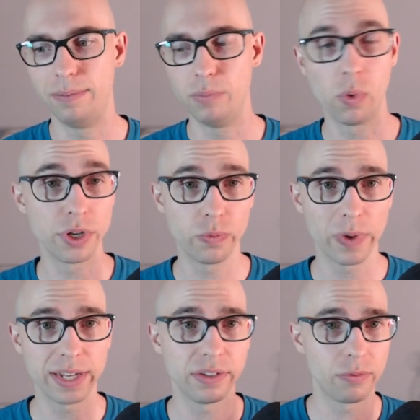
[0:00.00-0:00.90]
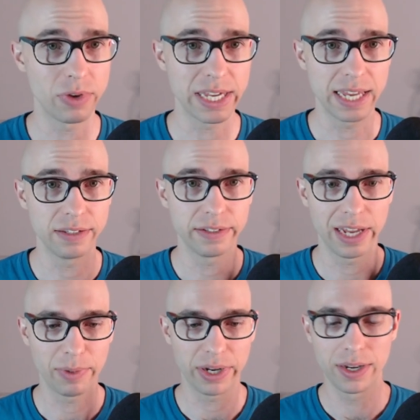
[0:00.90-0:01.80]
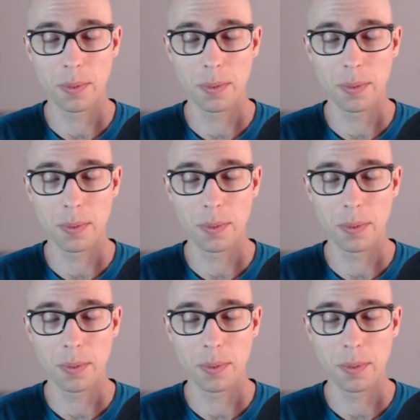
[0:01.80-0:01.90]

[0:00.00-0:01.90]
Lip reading: or you rest to regain stamina,